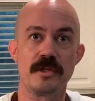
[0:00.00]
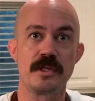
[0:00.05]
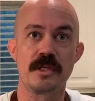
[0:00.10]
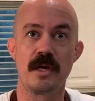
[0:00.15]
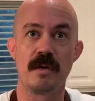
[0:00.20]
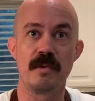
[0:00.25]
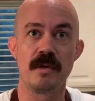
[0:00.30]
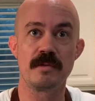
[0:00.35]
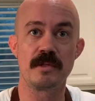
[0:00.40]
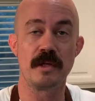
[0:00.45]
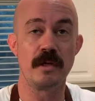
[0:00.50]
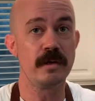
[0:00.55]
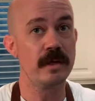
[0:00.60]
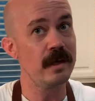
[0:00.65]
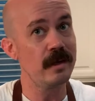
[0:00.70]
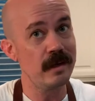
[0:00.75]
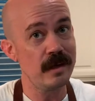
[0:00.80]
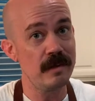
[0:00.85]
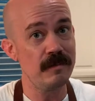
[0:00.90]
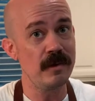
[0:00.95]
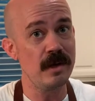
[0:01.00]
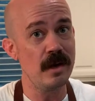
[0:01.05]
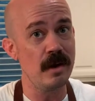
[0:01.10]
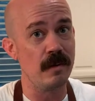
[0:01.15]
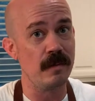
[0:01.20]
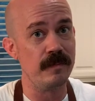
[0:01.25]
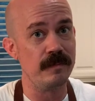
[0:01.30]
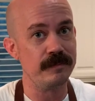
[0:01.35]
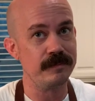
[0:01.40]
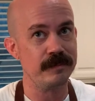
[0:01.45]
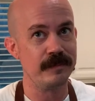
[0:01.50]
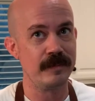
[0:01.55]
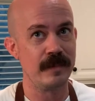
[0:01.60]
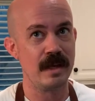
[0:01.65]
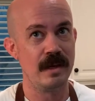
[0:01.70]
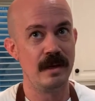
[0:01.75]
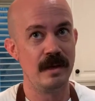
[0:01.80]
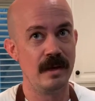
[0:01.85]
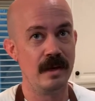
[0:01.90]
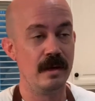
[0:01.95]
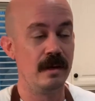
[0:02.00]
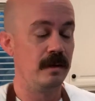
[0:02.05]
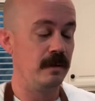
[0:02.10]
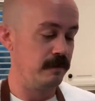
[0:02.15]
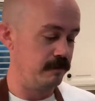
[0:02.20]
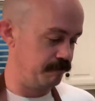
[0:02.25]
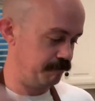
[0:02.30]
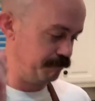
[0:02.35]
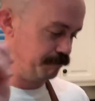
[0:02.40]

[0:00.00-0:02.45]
will just come up slowly, he doesn't even know. That's horrible.